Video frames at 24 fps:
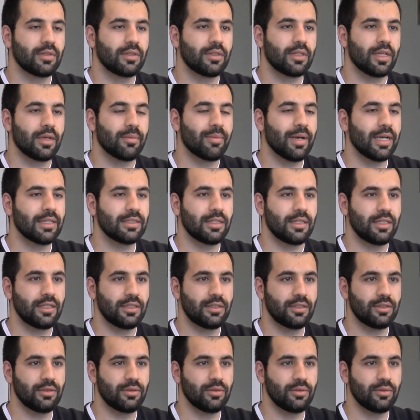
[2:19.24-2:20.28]
capacity
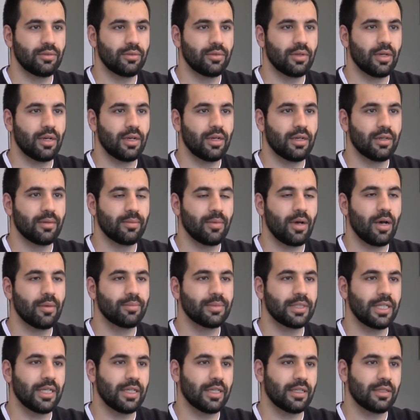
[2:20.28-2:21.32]
to
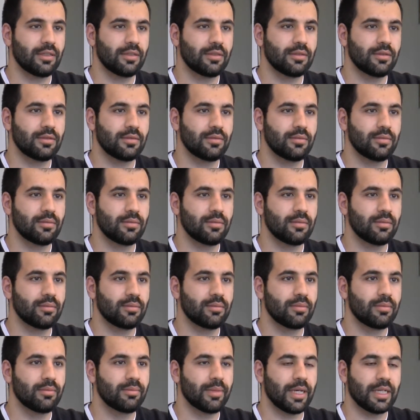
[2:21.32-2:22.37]
uptake
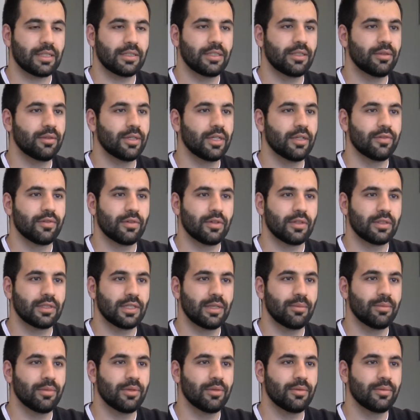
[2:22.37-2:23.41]
bacteria, for
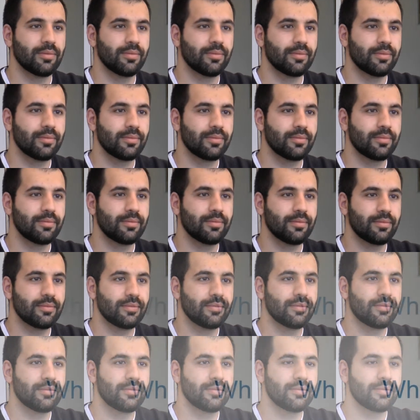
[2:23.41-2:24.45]
example.
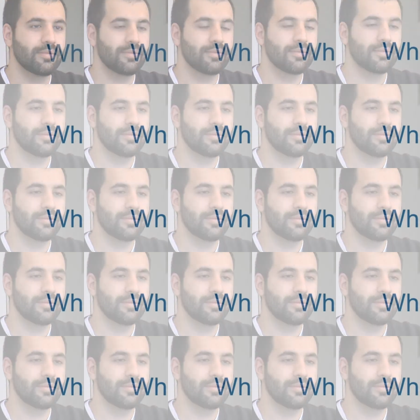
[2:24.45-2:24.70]
Mm-hmm.